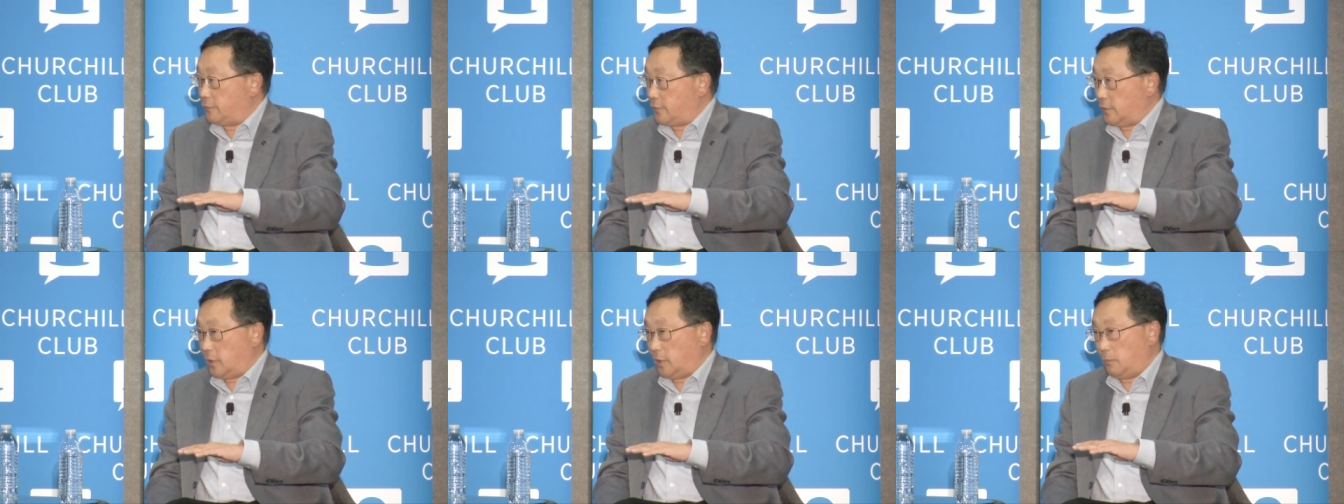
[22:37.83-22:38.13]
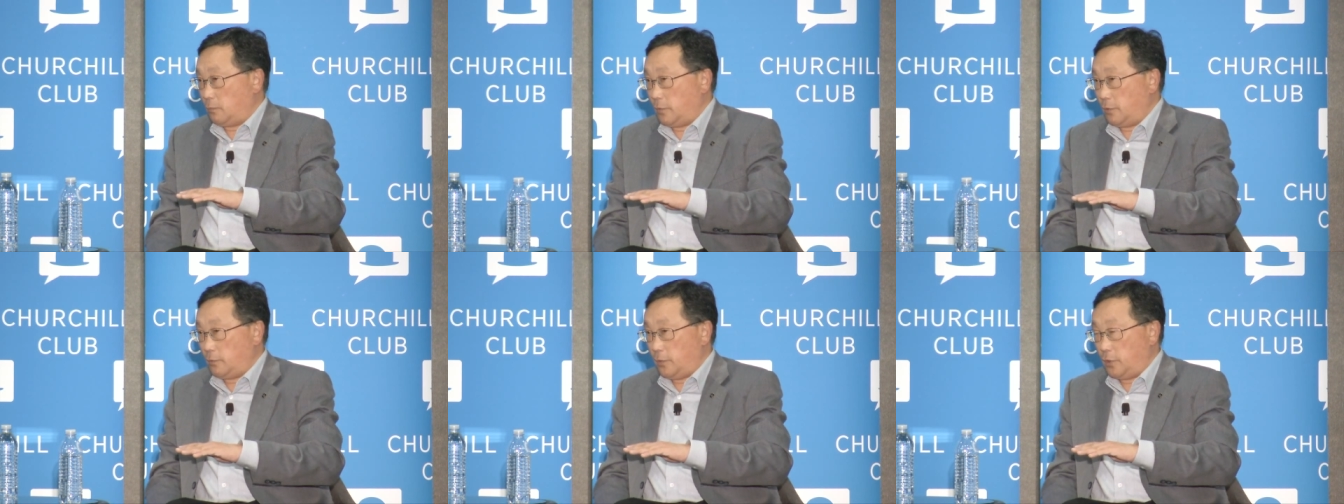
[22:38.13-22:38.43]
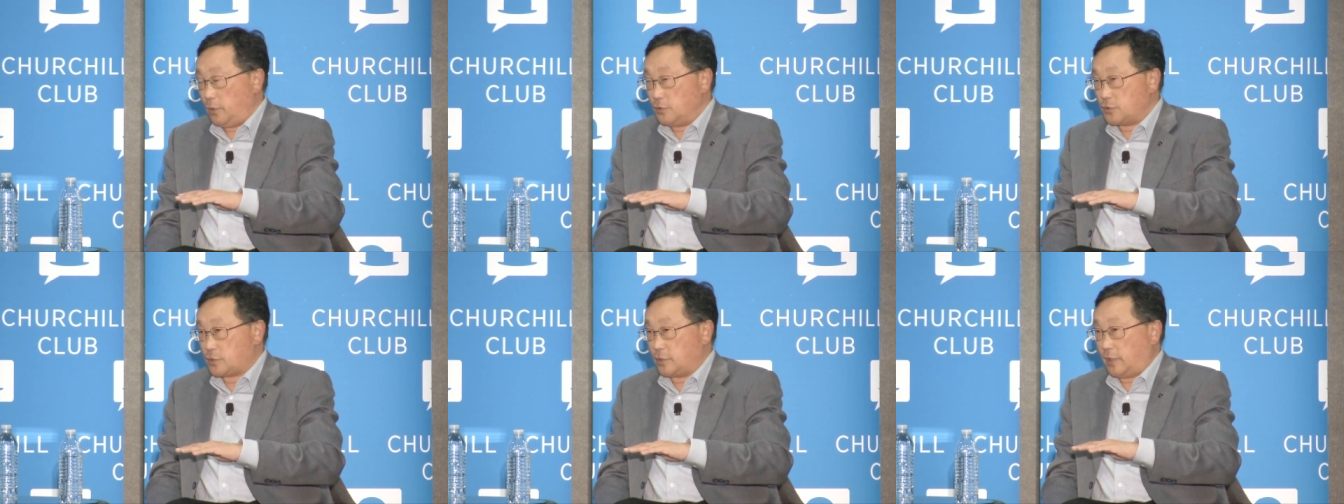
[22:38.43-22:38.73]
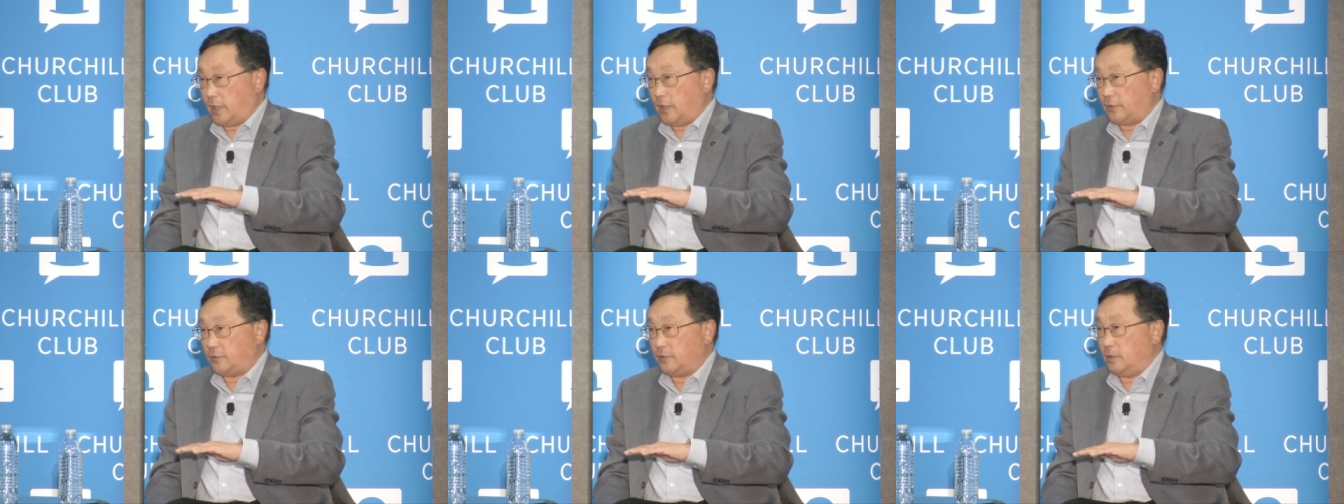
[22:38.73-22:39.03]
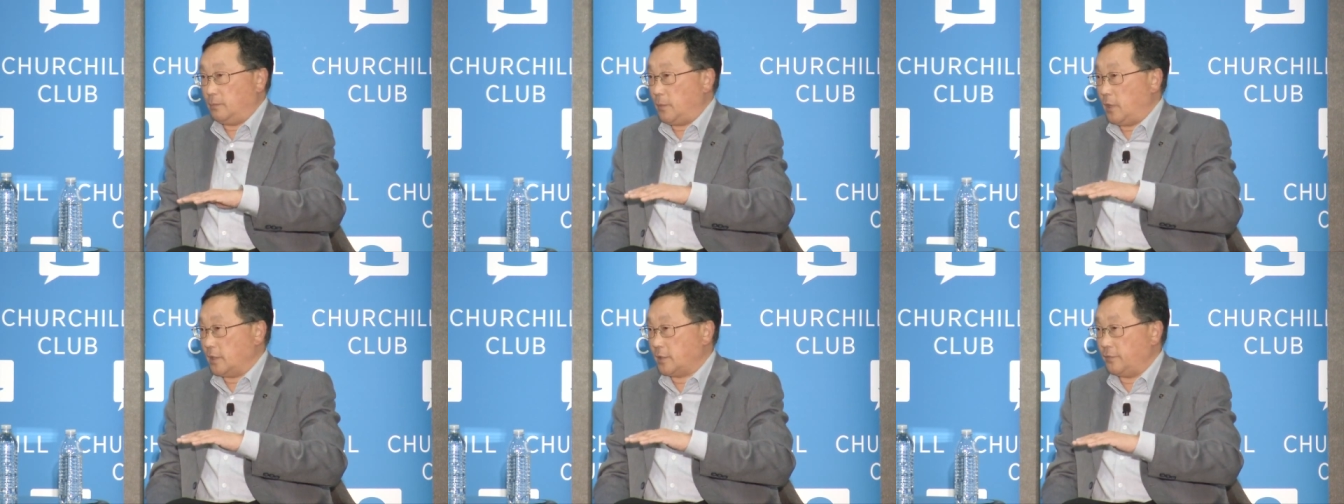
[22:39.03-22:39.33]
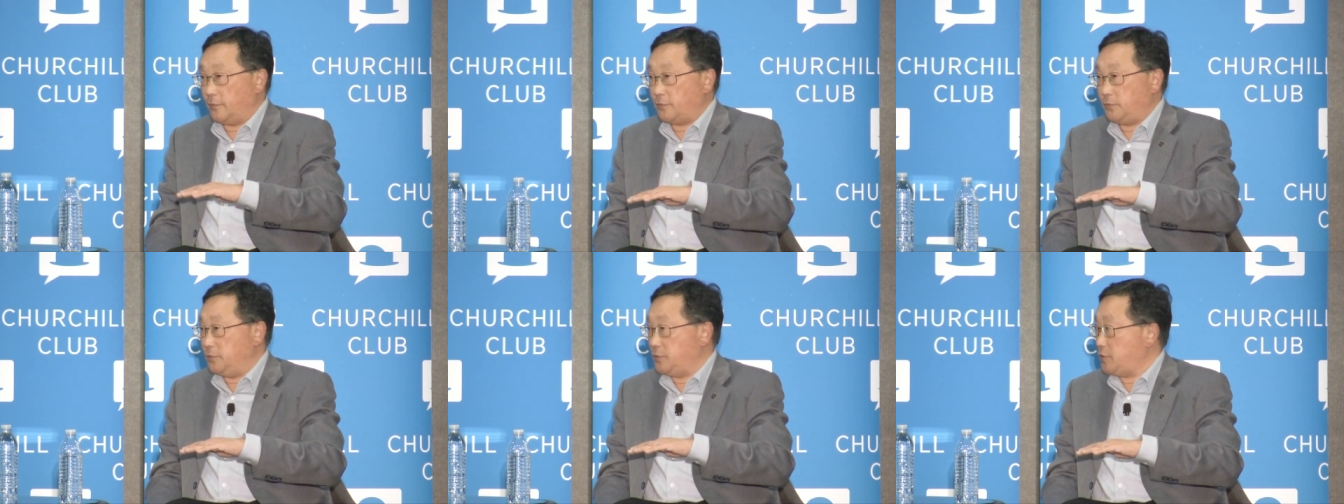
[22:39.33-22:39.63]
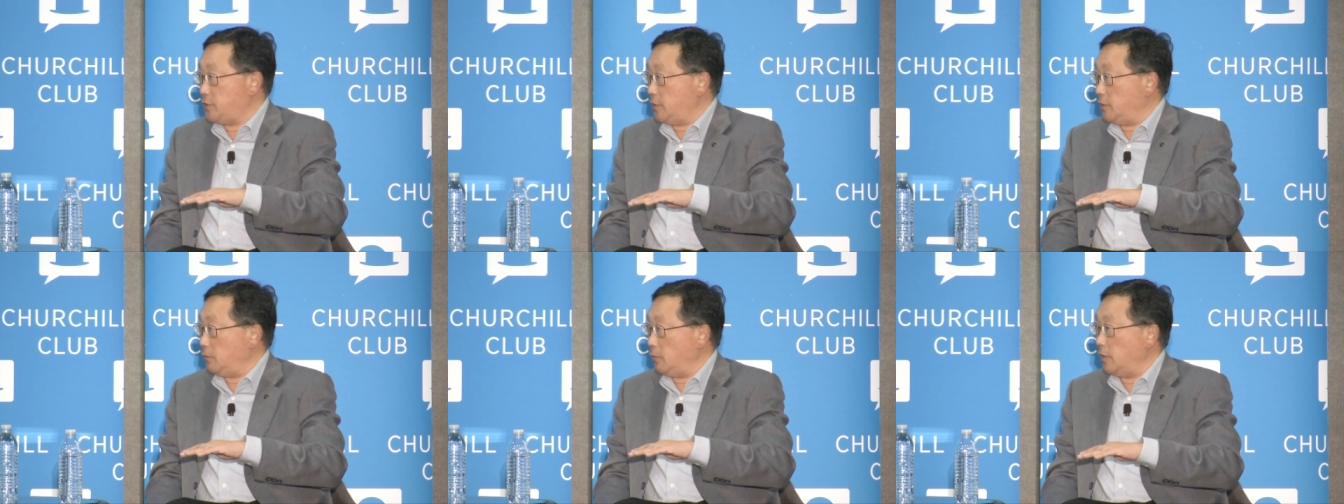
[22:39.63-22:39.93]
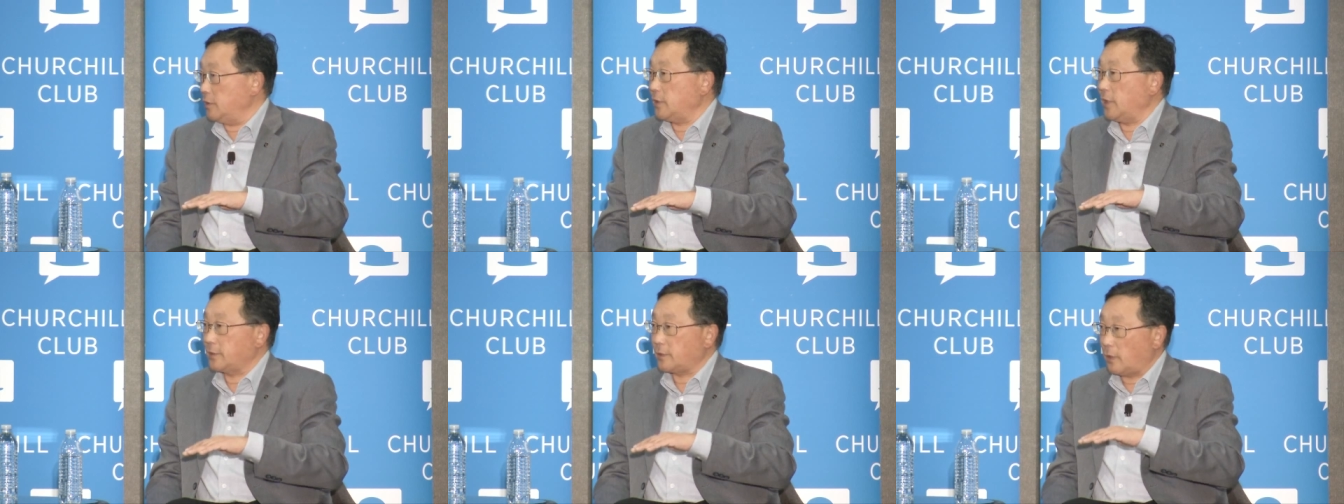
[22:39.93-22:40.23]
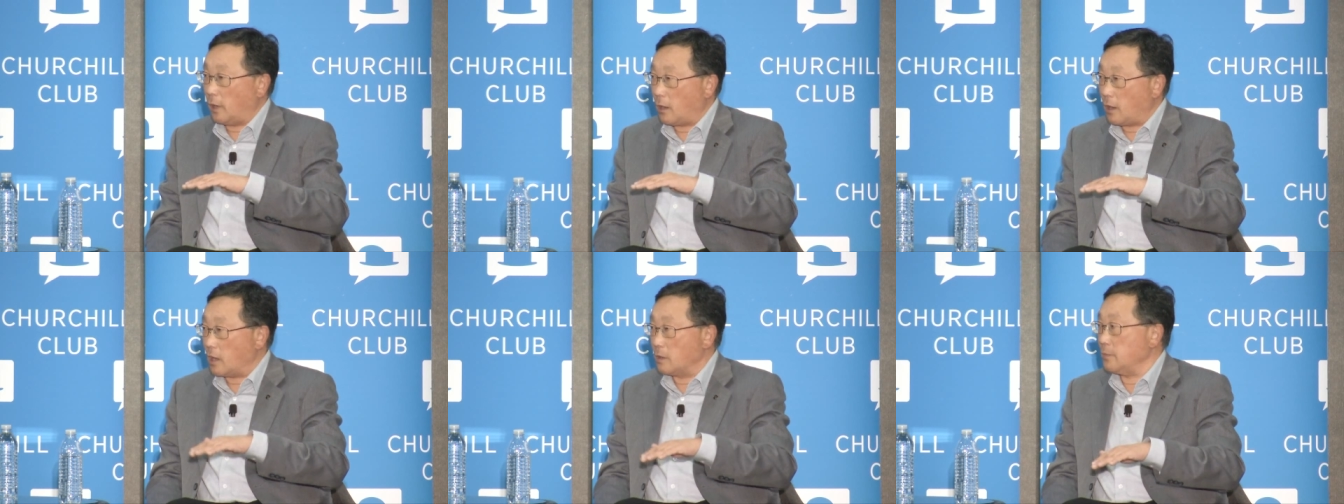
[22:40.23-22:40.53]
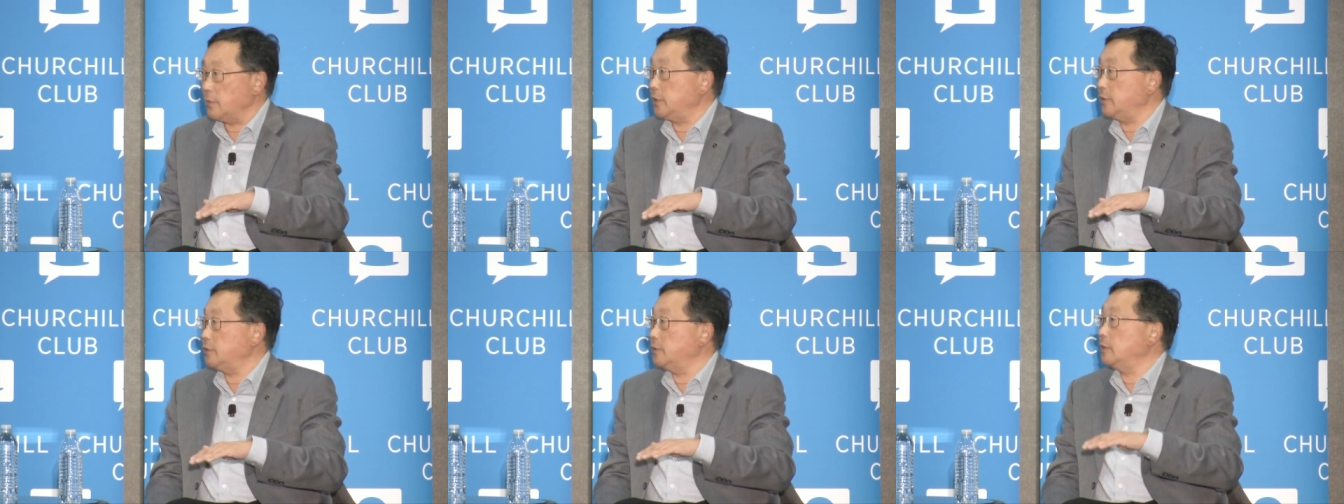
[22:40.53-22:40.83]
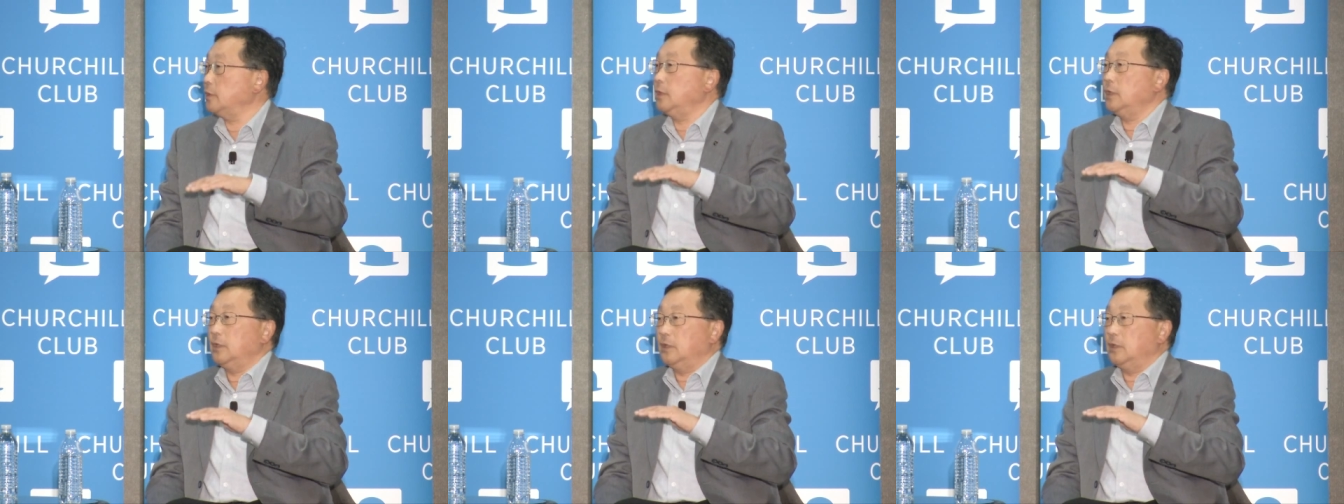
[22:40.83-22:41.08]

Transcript: uh, we, we, usually get to the market through tier one like a Harman,